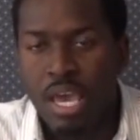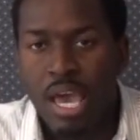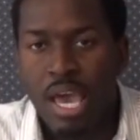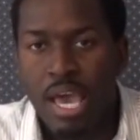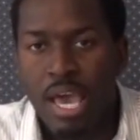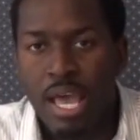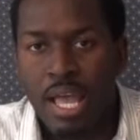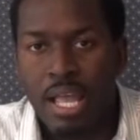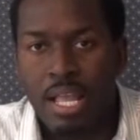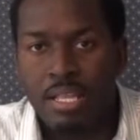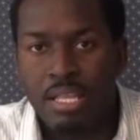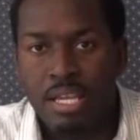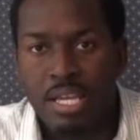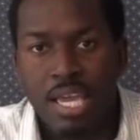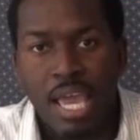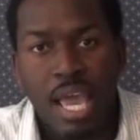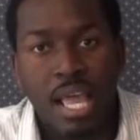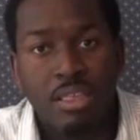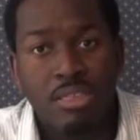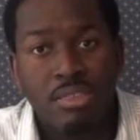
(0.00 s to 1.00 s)
And
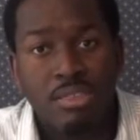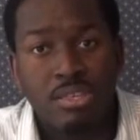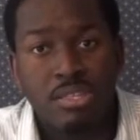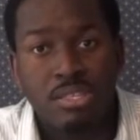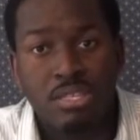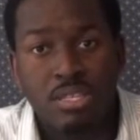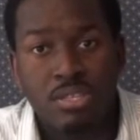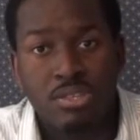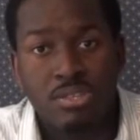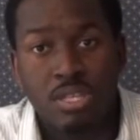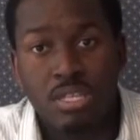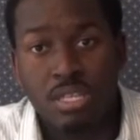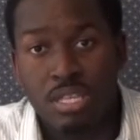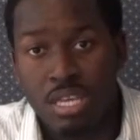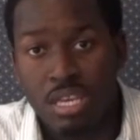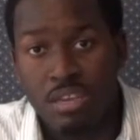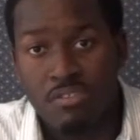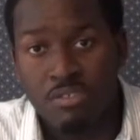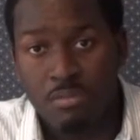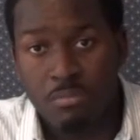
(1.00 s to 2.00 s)
again, this is Thunder
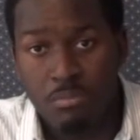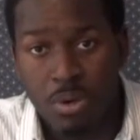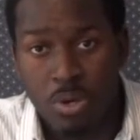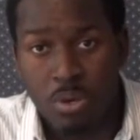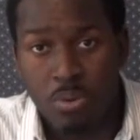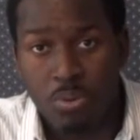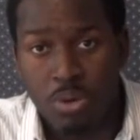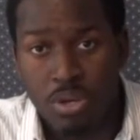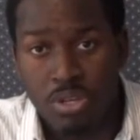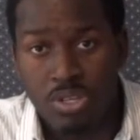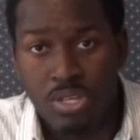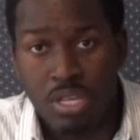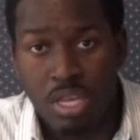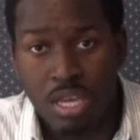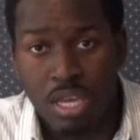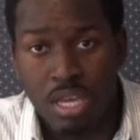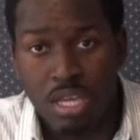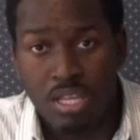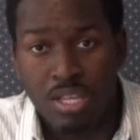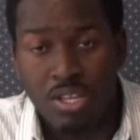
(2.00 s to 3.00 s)
E from Booredatwork
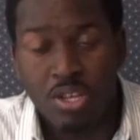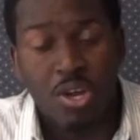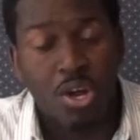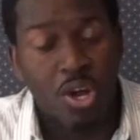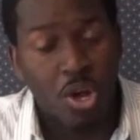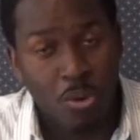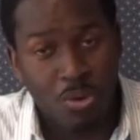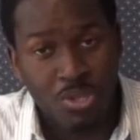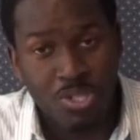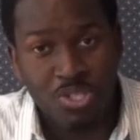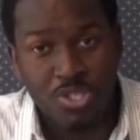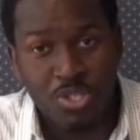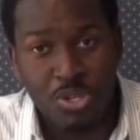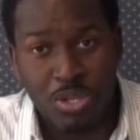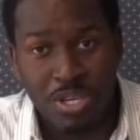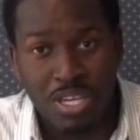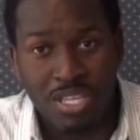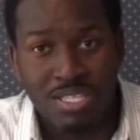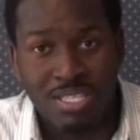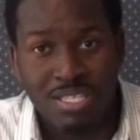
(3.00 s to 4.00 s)
saying, always enjoy
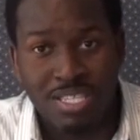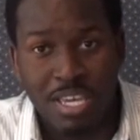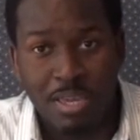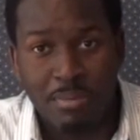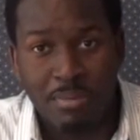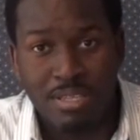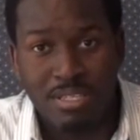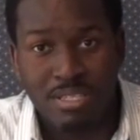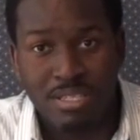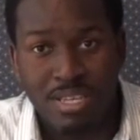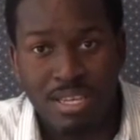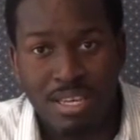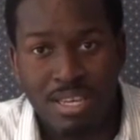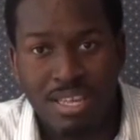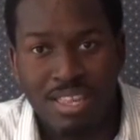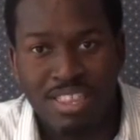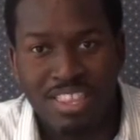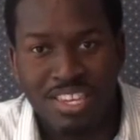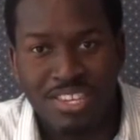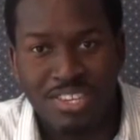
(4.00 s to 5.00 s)
your entertainment.
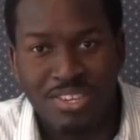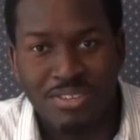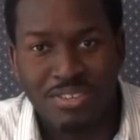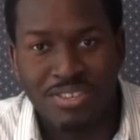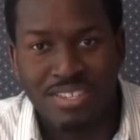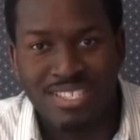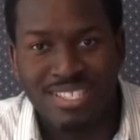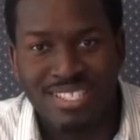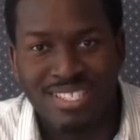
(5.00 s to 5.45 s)
Thank you.